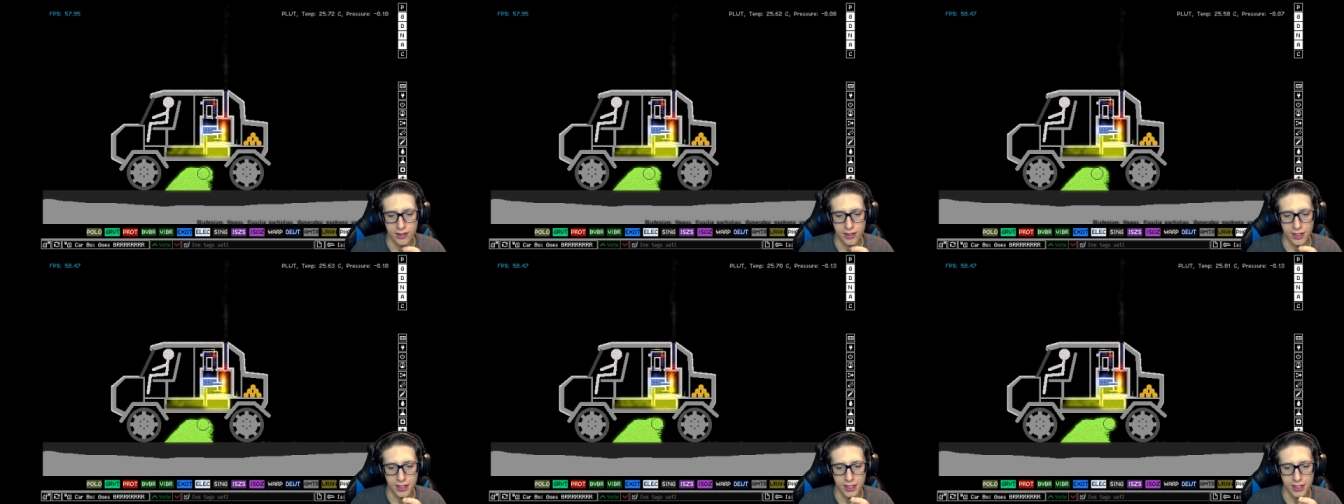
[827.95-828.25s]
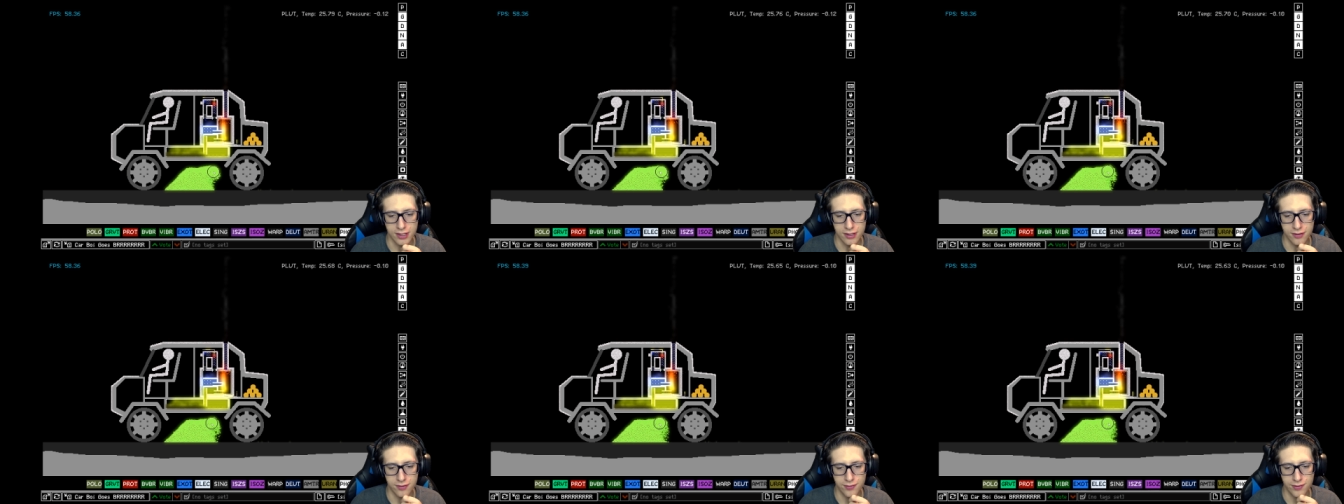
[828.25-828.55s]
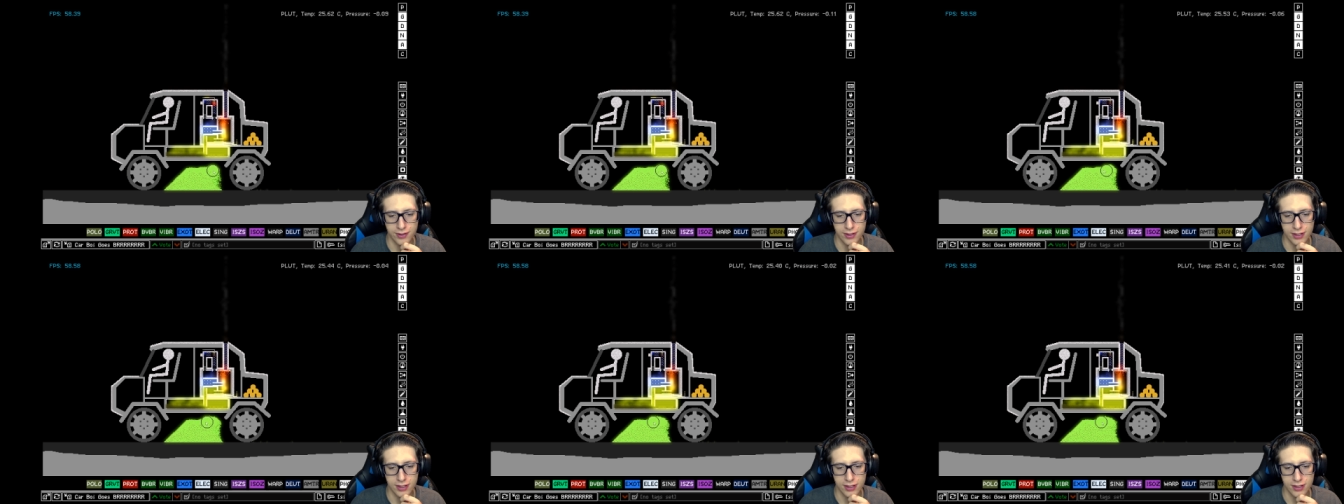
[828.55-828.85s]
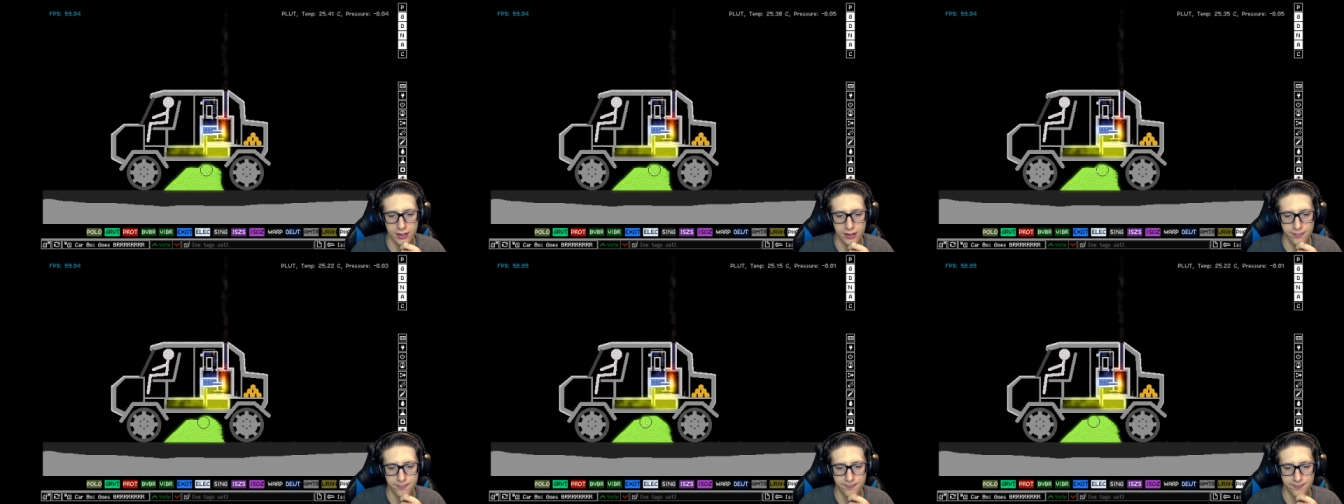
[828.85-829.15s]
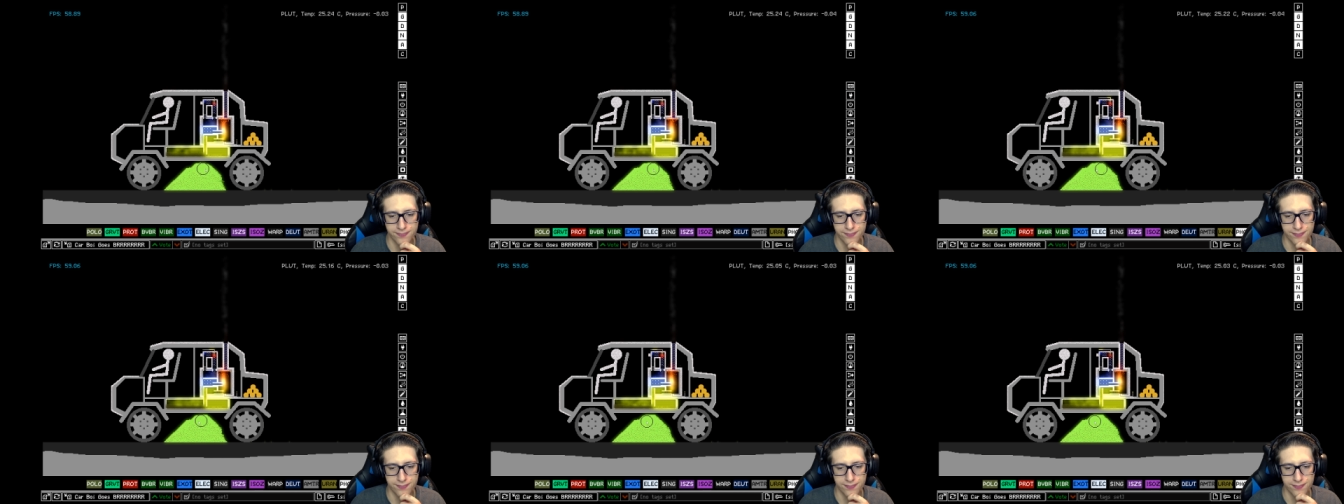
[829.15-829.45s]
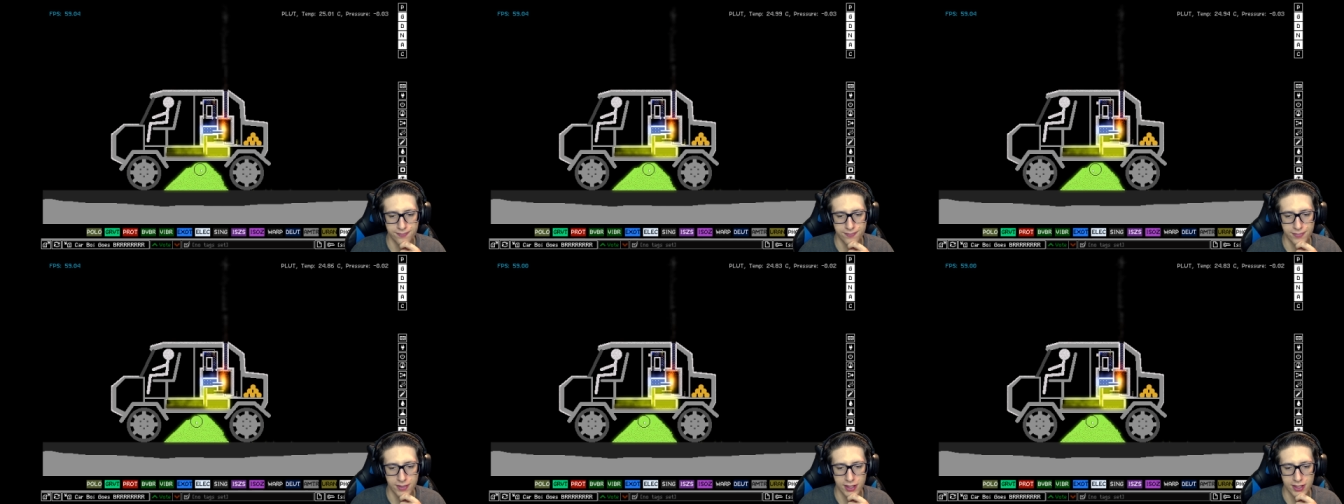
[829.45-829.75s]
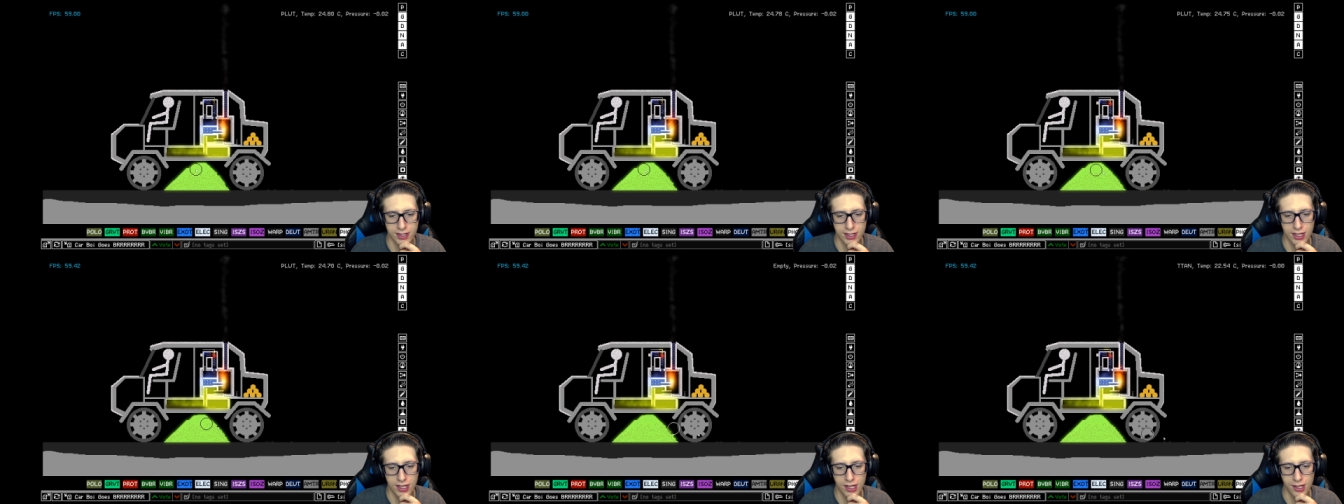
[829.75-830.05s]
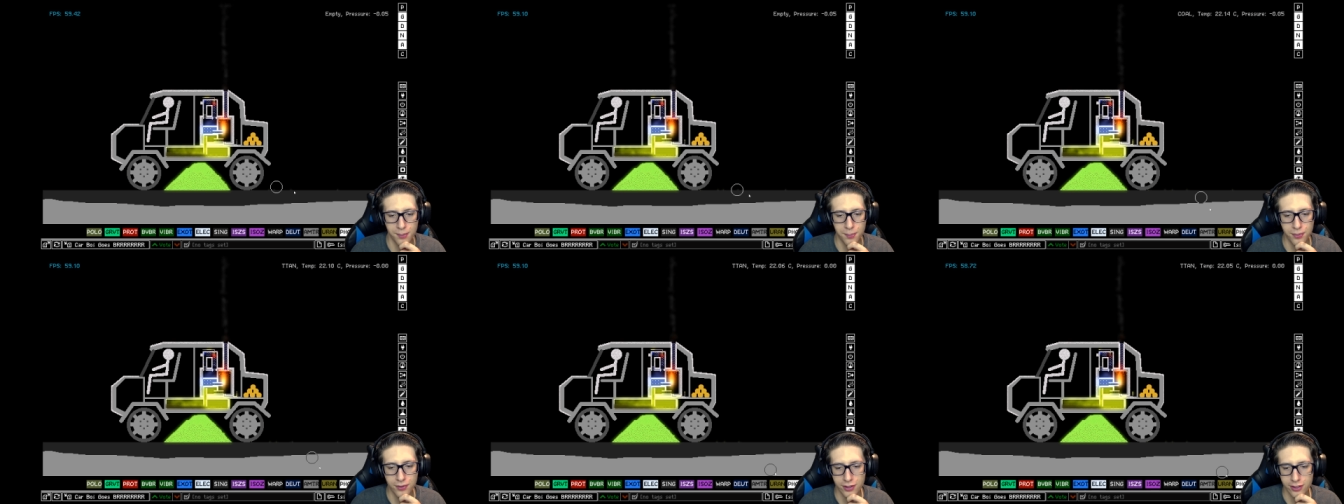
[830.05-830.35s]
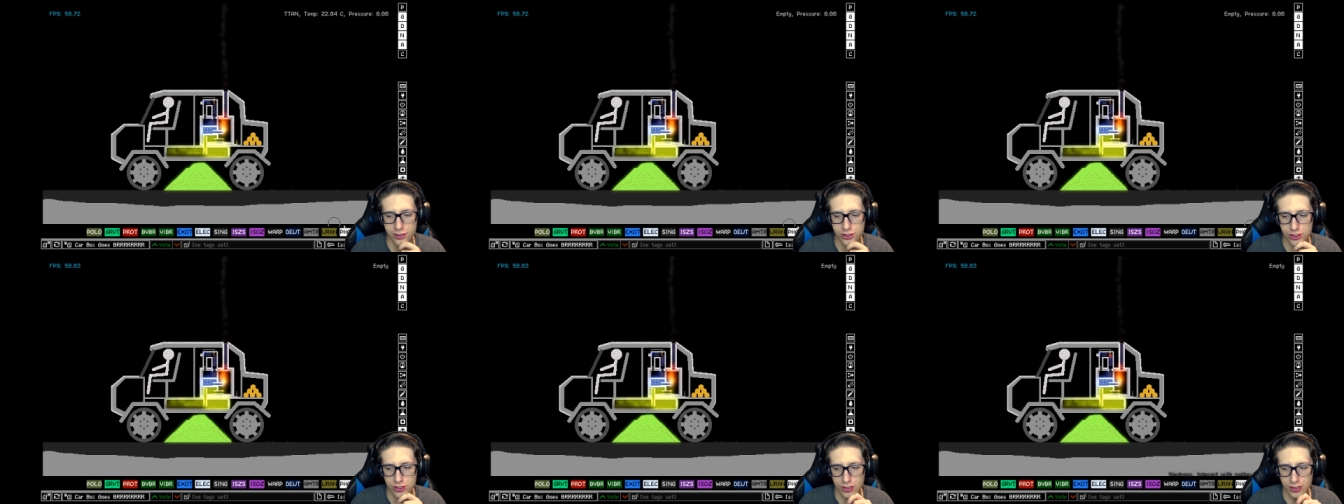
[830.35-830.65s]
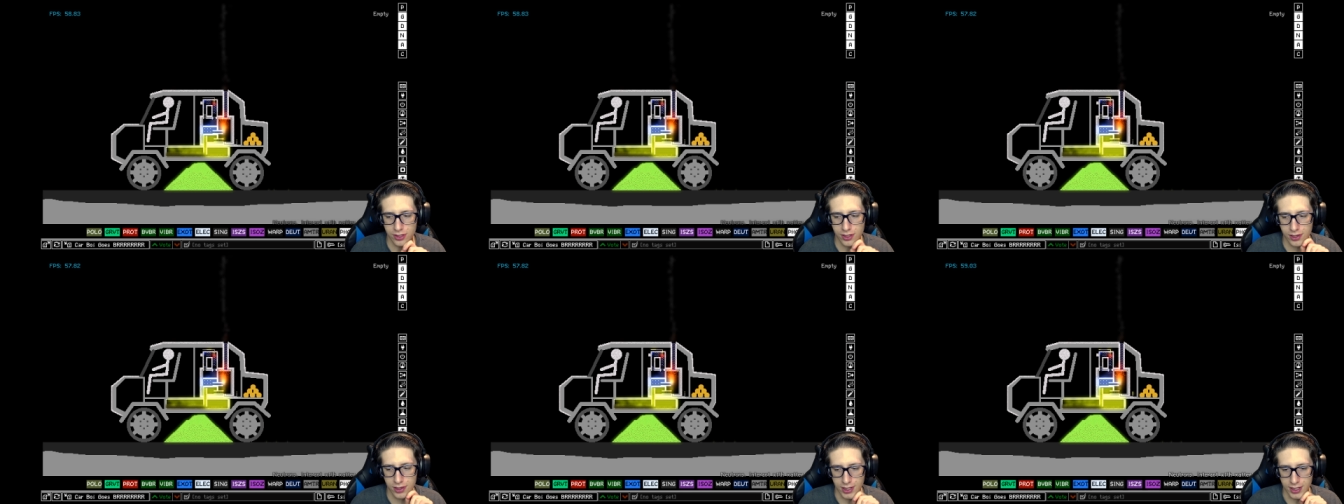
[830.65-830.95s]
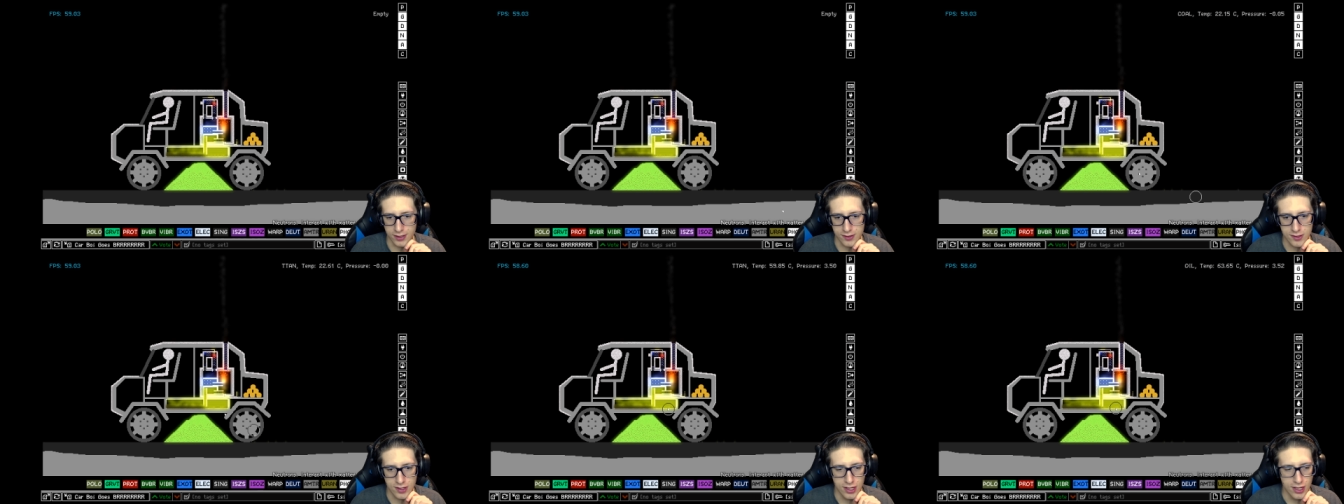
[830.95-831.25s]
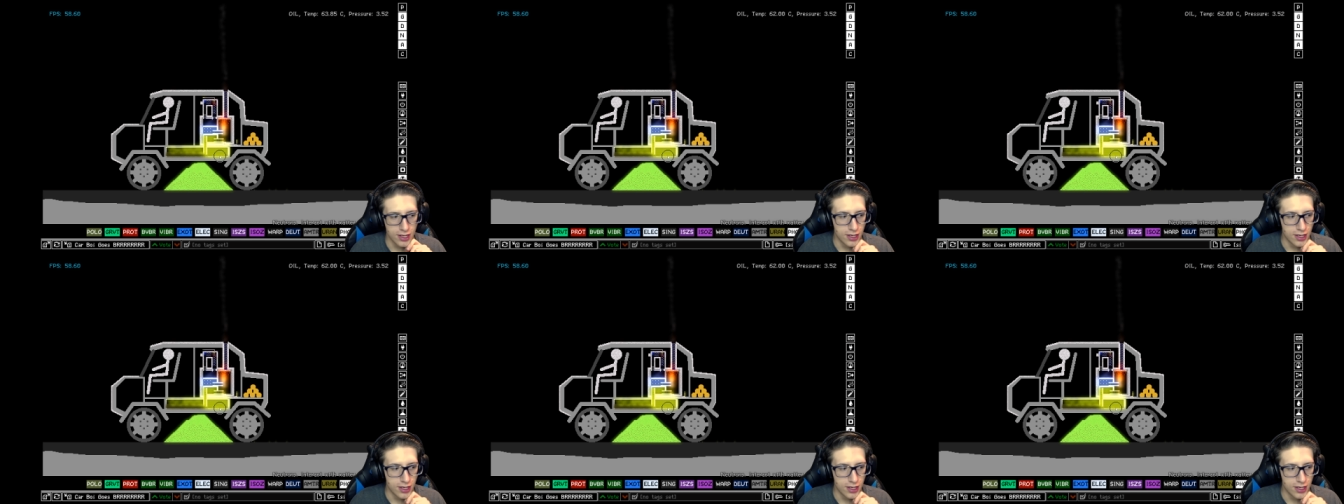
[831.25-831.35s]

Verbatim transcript: I have, accomplished all the things.